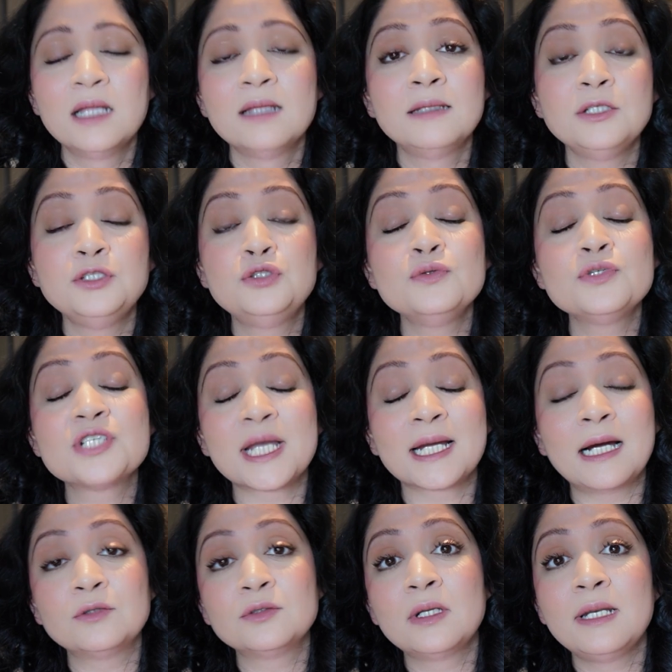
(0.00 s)
then do check
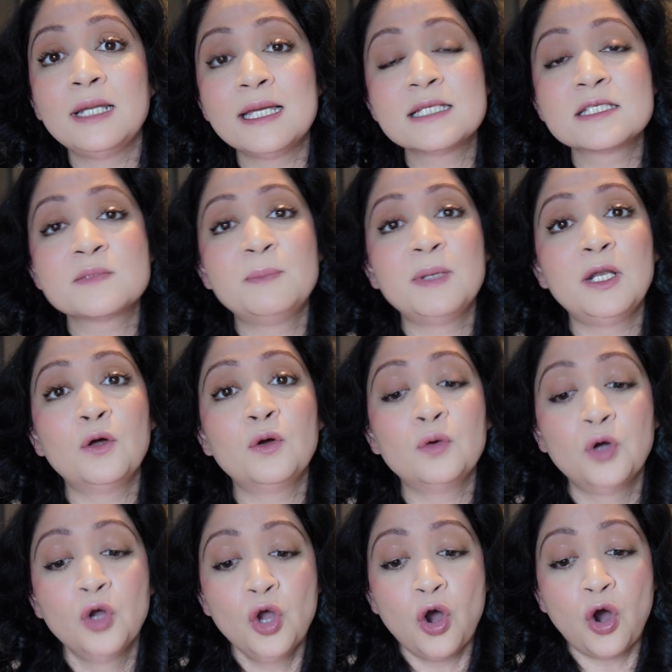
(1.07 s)
out the links
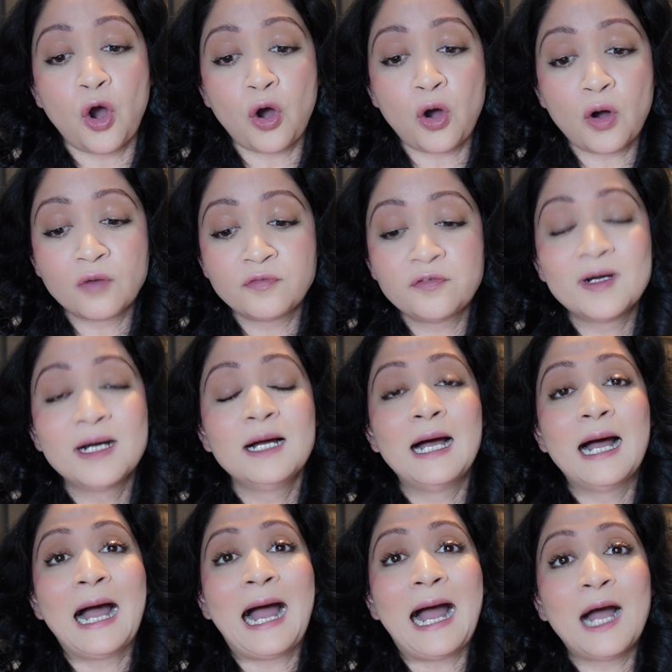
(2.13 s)
below of
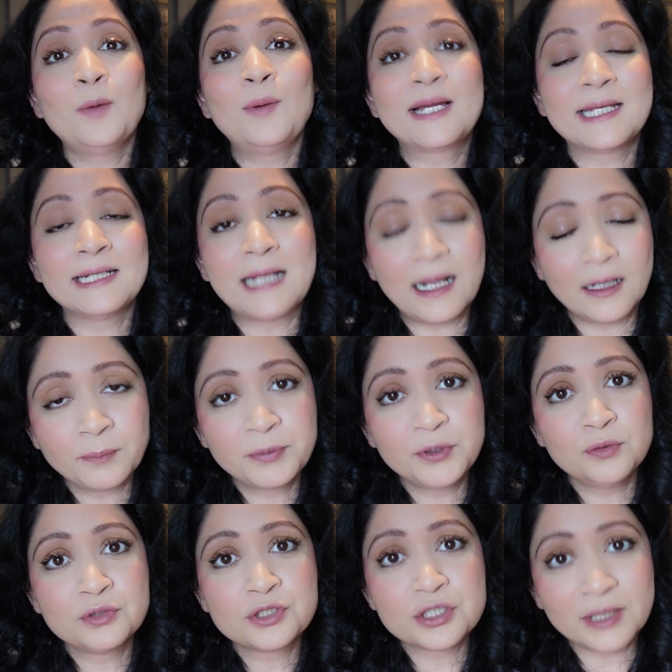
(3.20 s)
how I can help
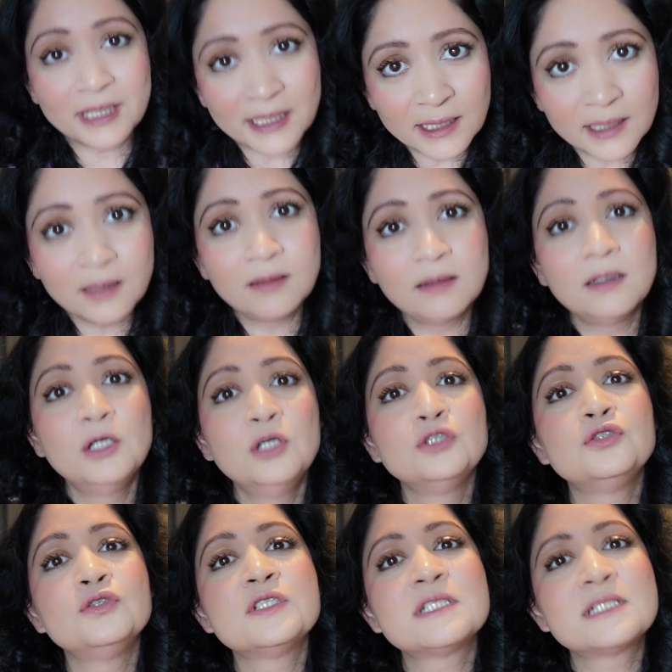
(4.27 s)
you to heal,
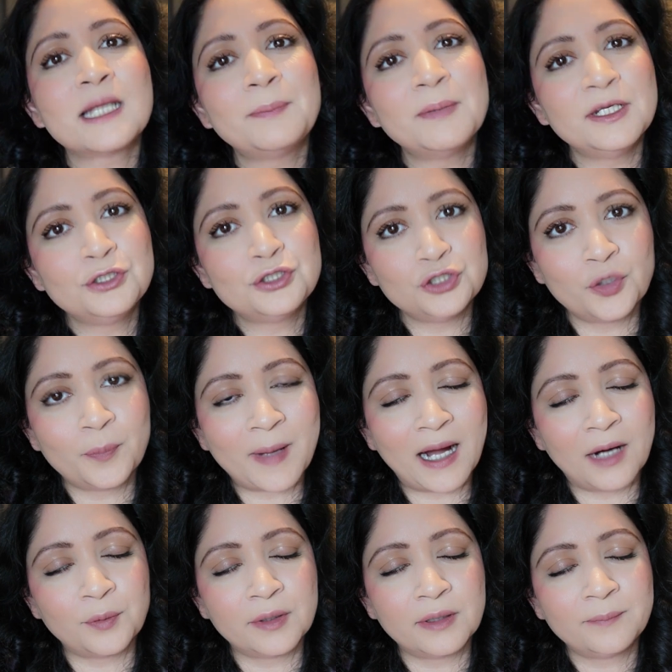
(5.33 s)
to step into your
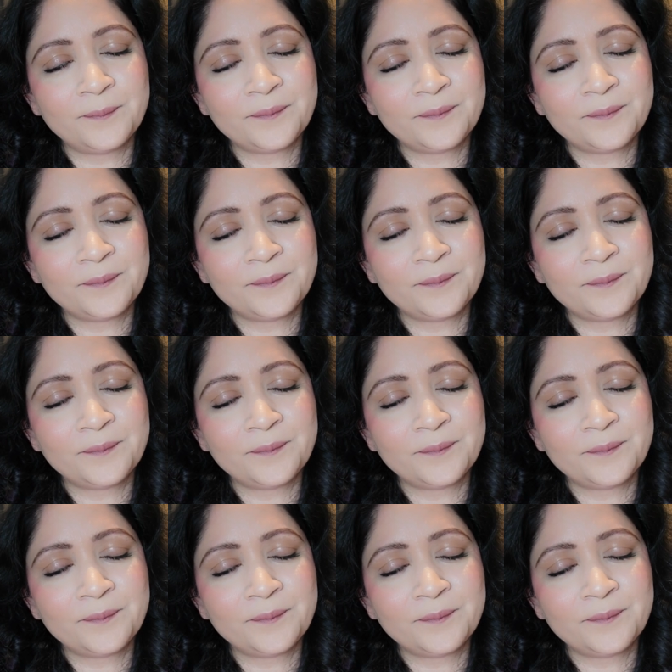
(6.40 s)
power.